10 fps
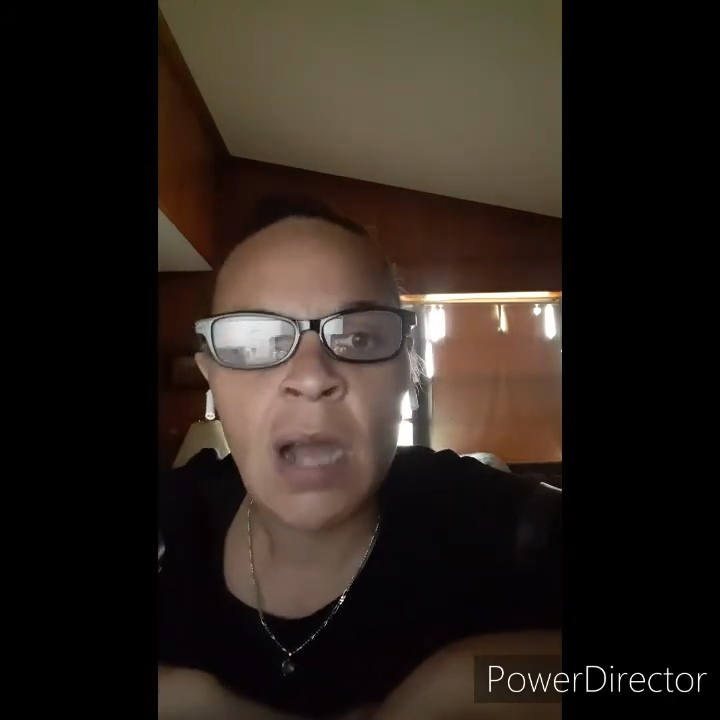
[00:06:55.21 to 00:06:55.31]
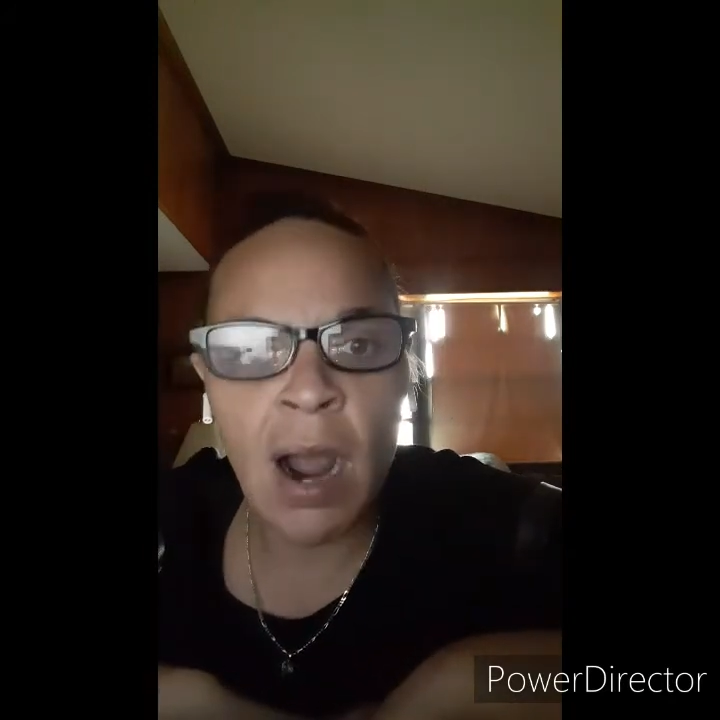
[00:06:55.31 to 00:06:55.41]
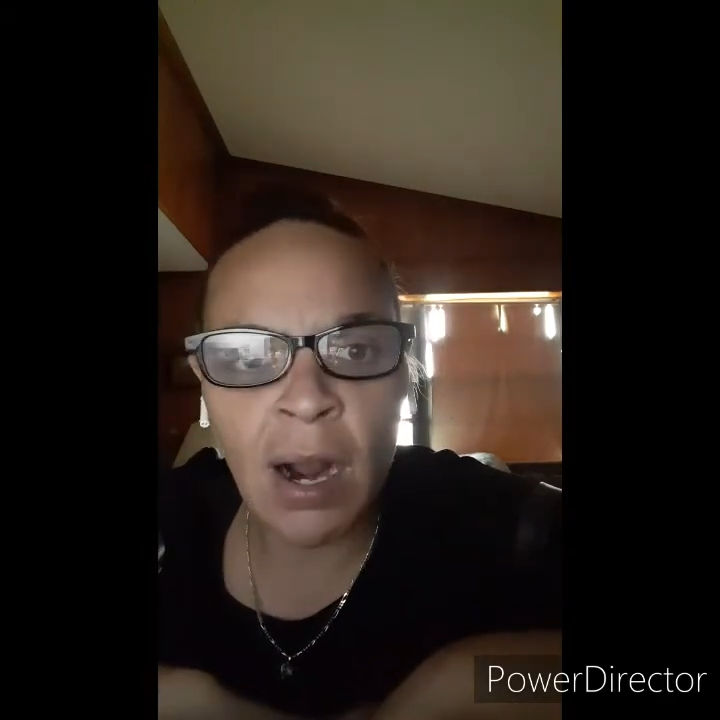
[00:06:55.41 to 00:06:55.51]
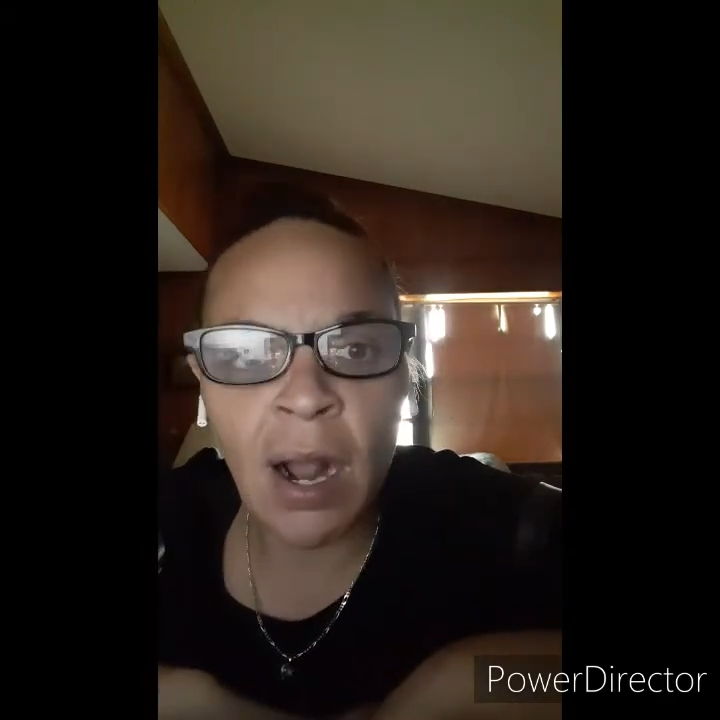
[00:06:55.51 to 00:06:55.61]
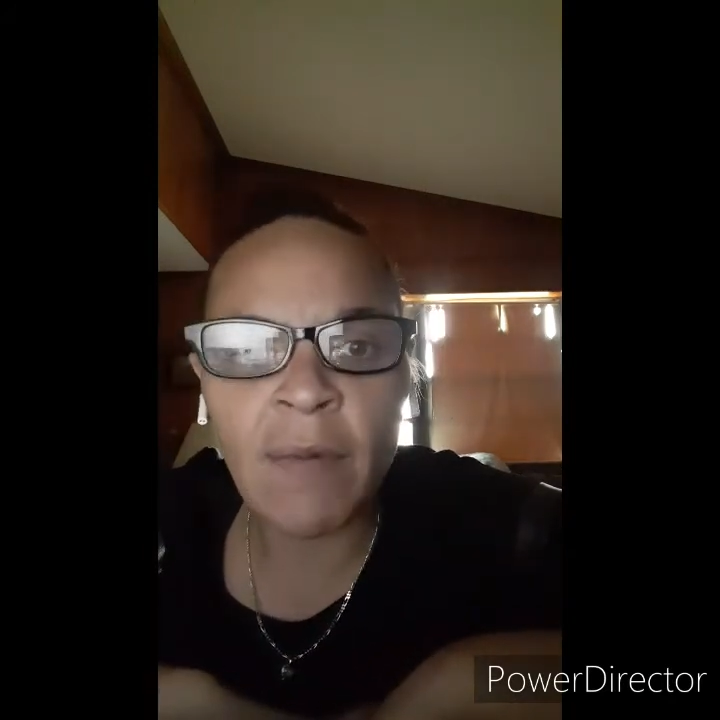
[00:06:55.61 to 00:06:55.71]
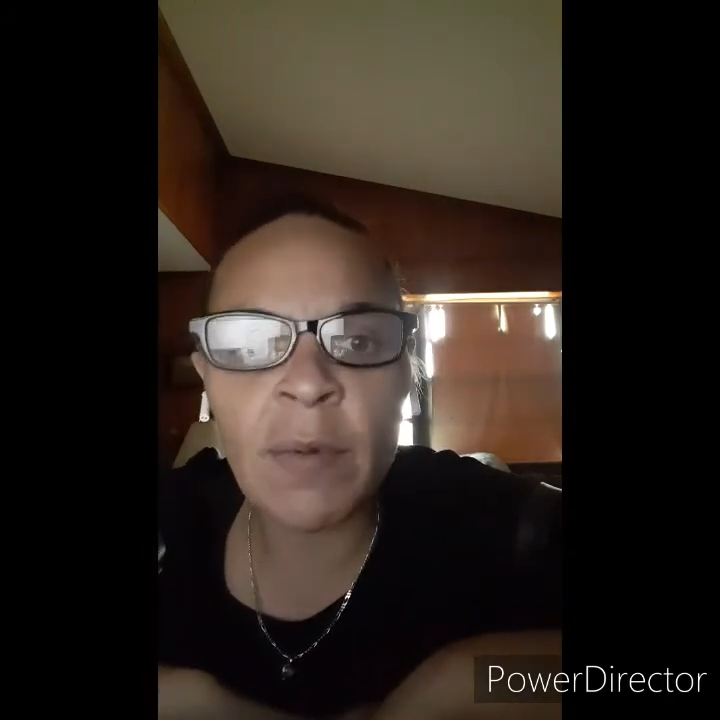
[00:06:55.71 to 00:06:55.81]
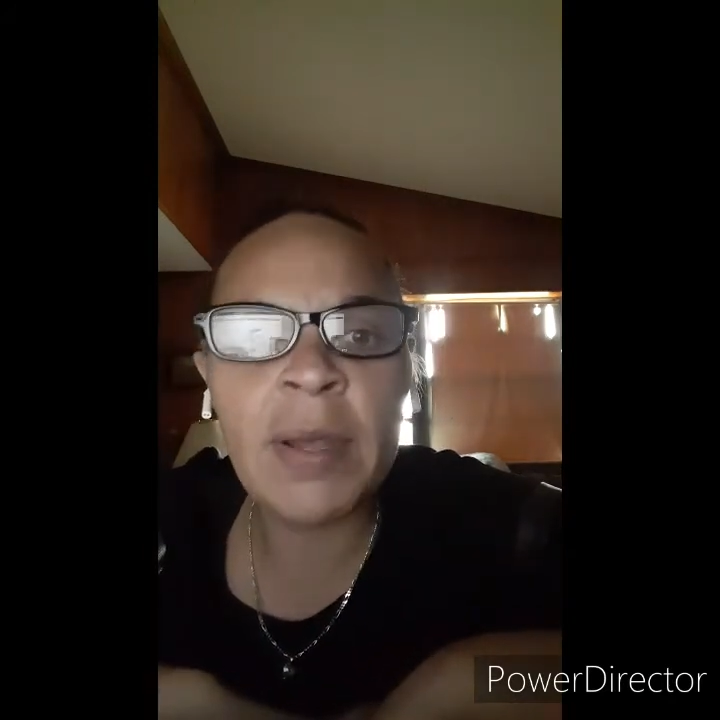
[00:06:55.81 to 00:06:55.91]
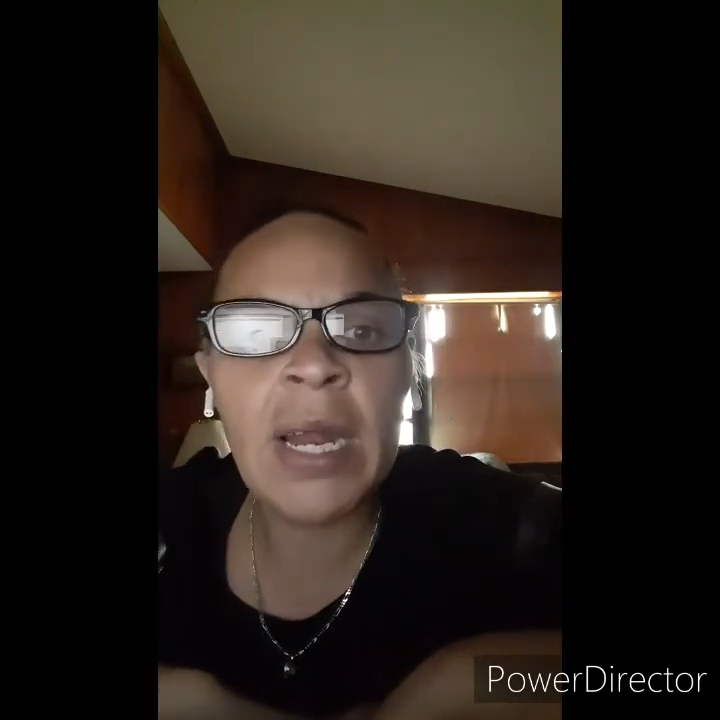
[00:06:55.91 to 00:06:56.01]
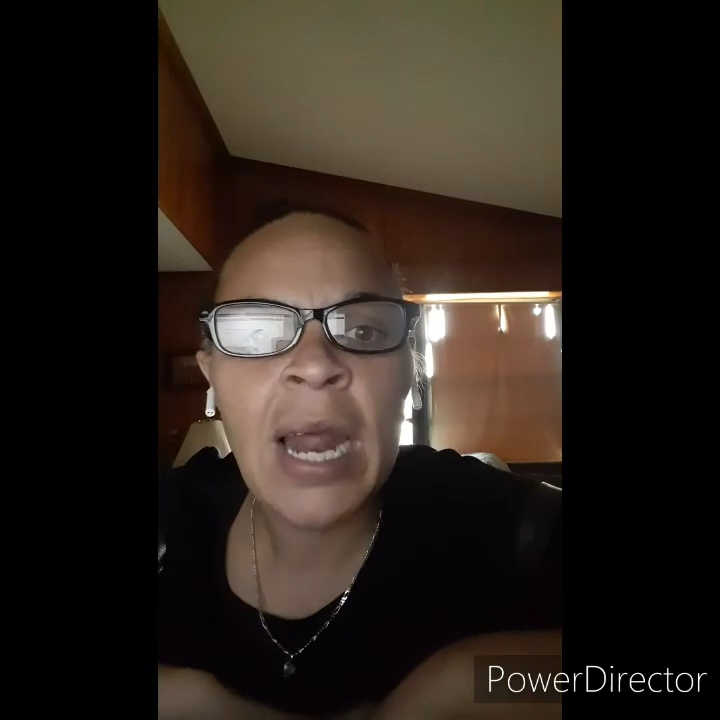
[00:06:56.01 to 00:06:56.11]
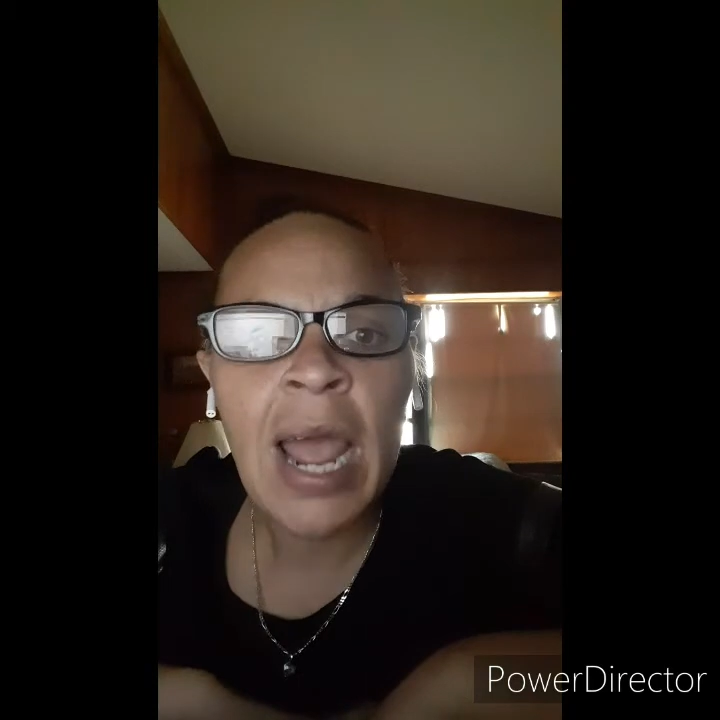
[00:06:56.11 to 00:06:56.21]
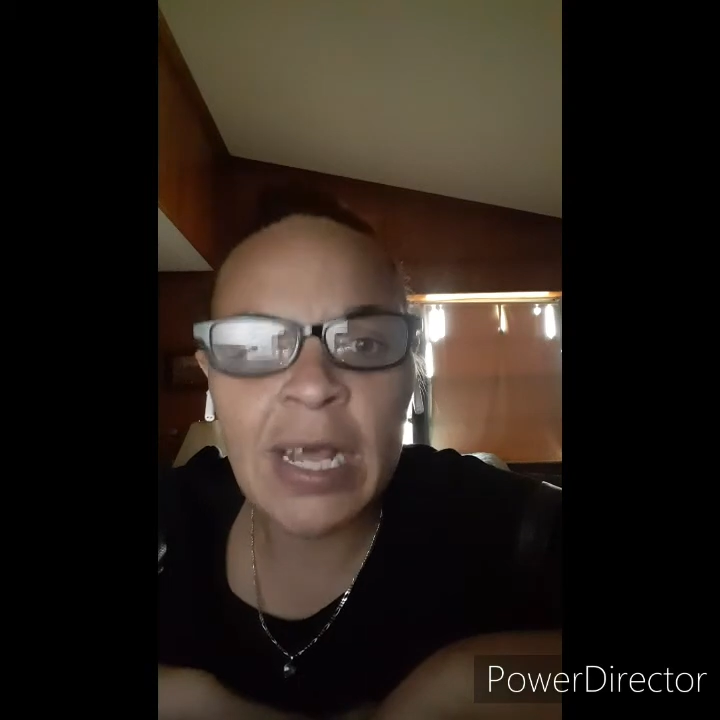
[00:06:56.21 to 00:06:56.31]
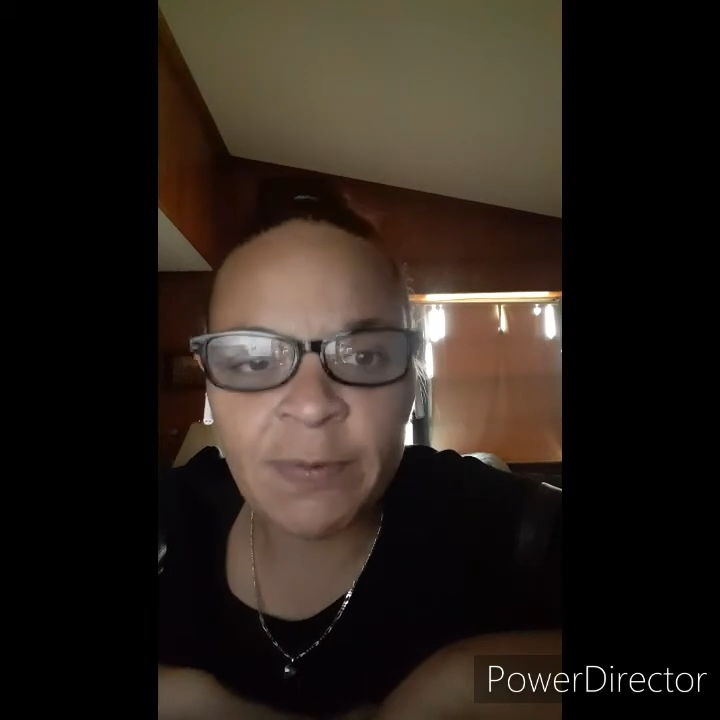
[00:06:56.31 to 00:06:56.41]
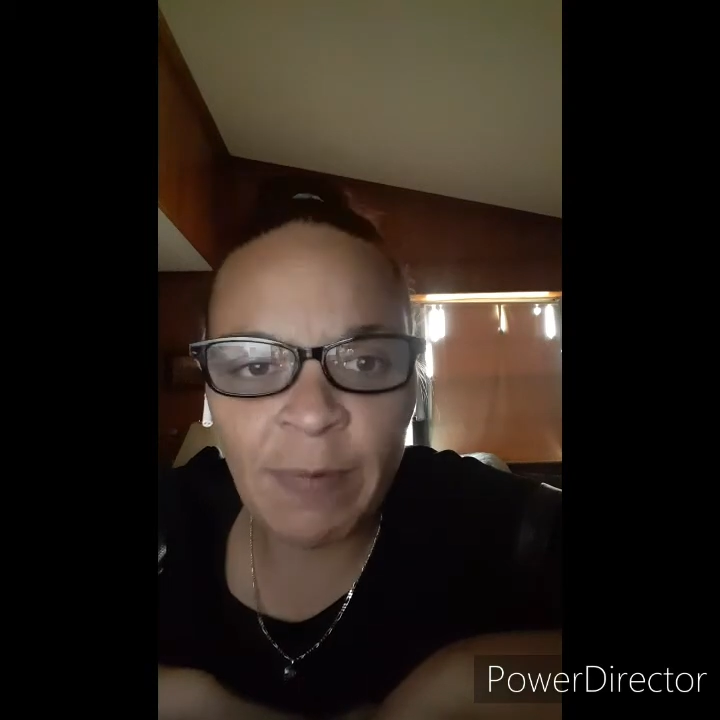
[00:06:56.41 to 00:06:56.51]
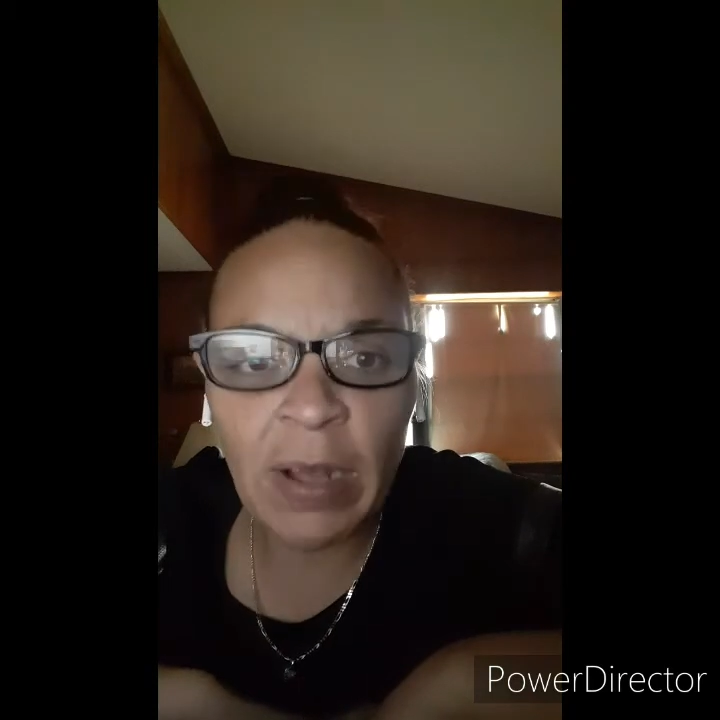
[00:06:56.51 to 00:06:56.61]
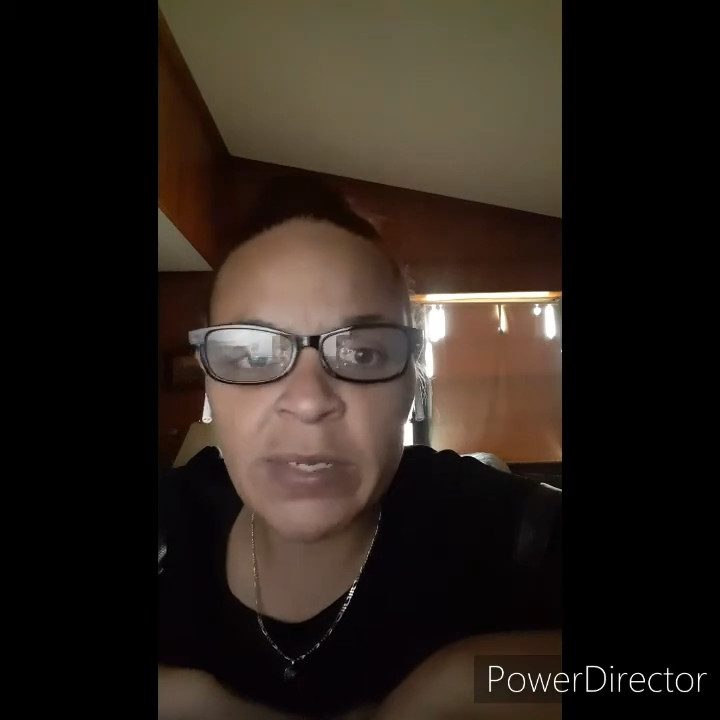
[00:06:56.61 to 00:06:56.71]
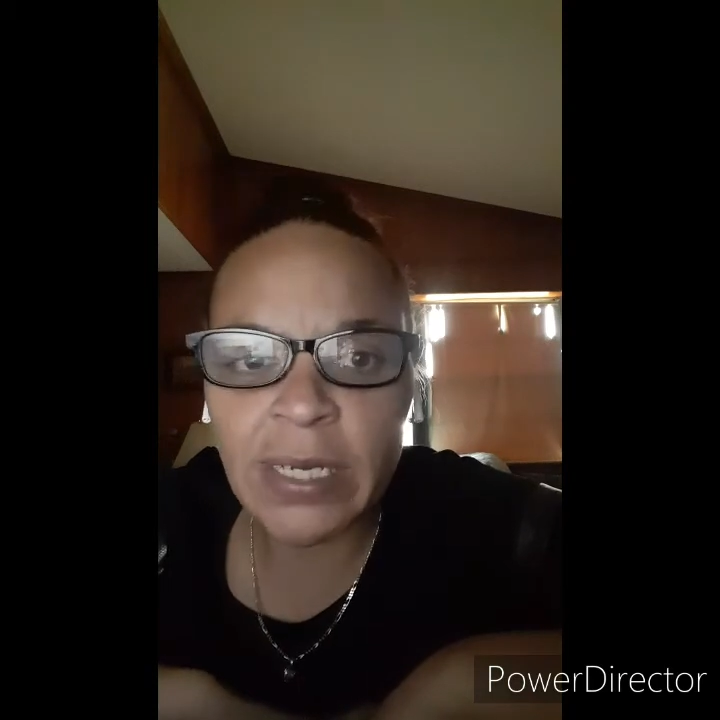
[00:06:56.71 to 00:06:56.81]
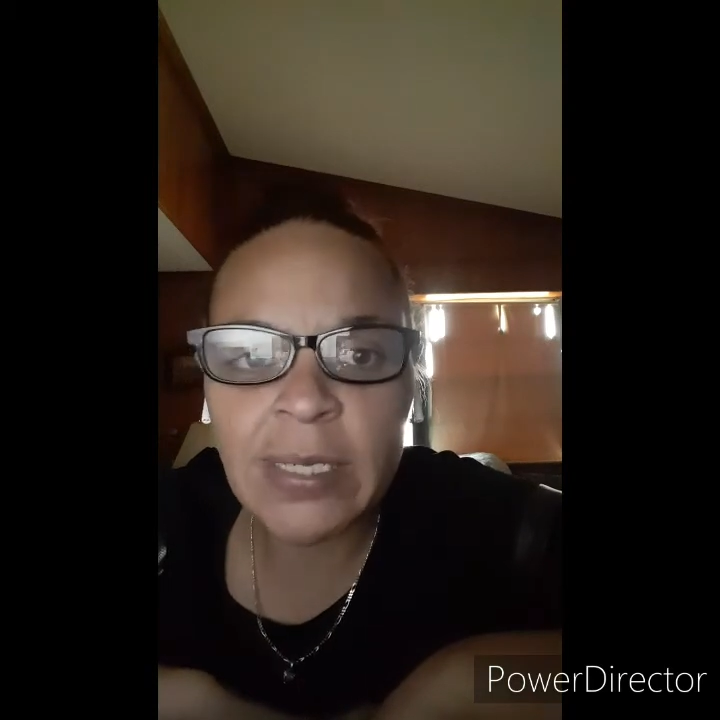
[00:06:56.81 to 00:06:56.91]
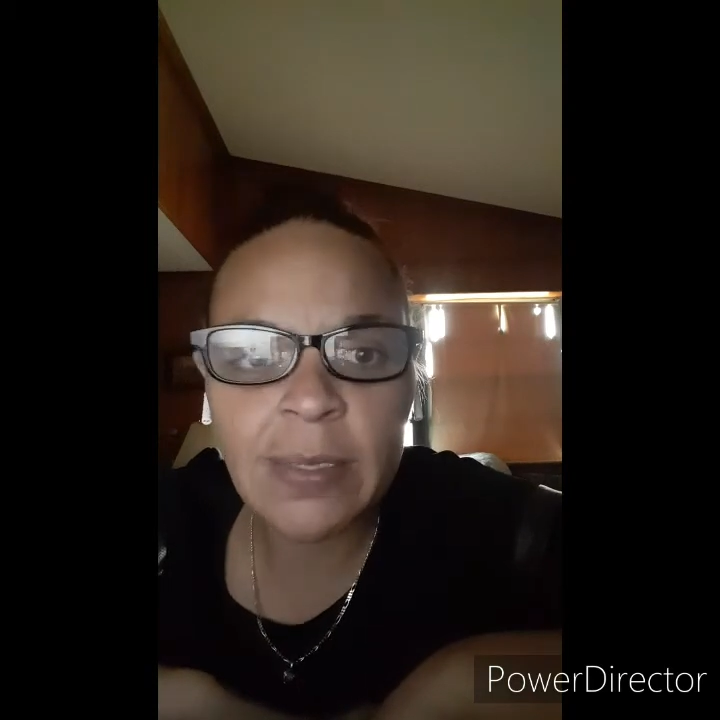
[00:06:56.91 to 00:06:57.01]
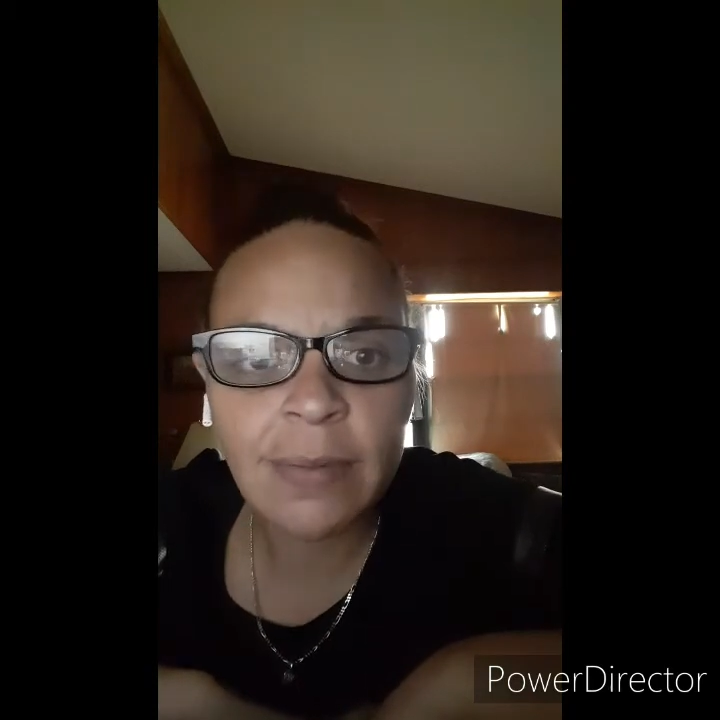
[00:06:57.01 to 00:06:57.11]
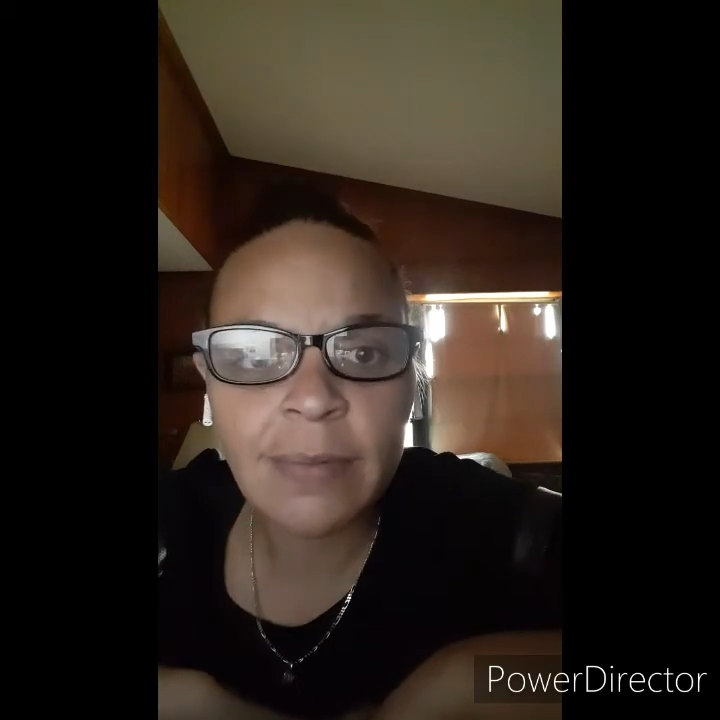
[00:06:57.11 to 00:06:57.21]
our government, has failed
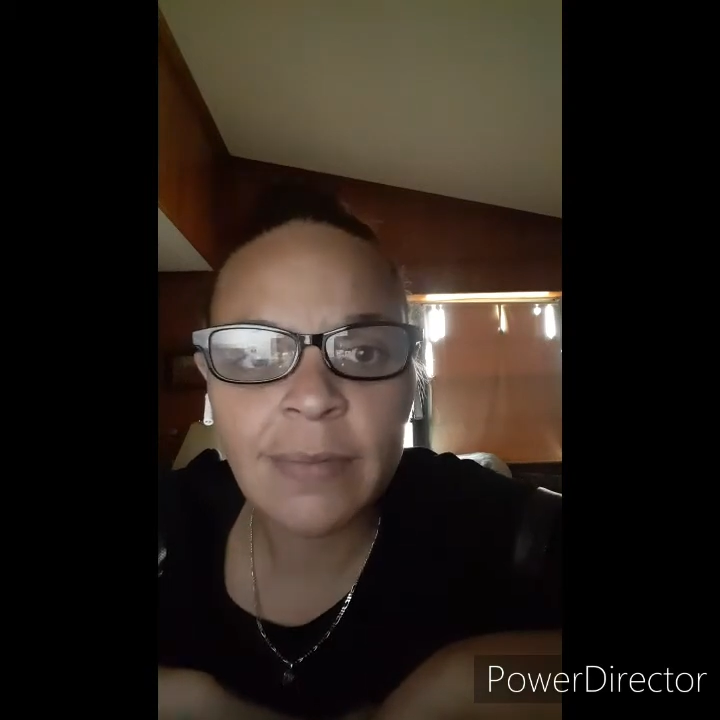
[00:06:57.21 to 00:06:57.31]
us.